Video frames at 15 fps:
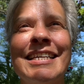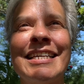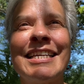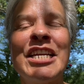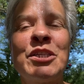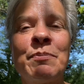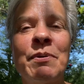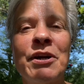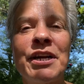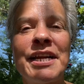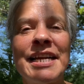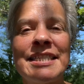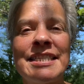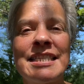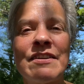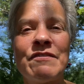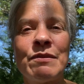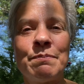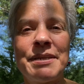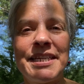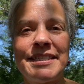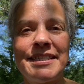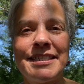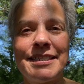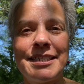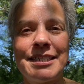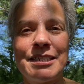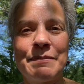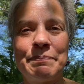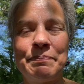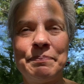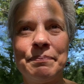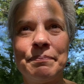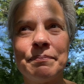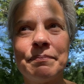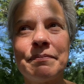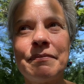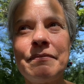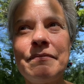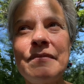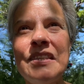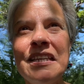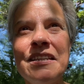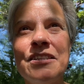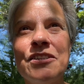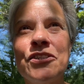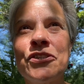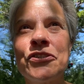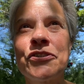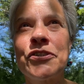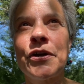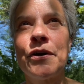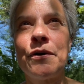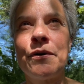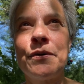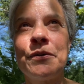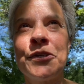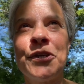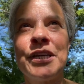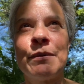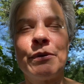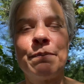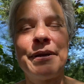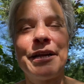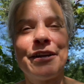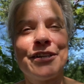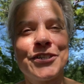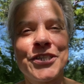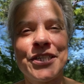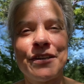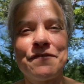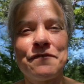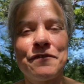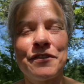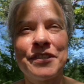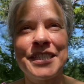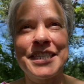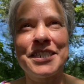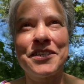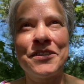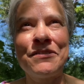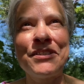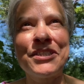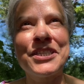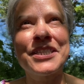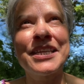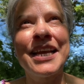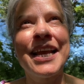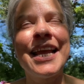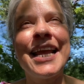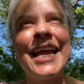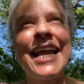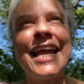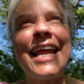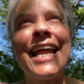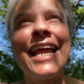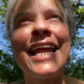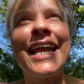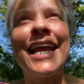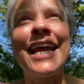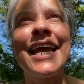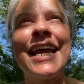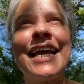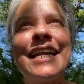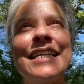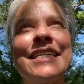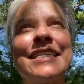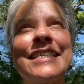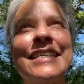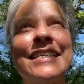each part has 7 pieces. So you can prepare yourself for these notes. And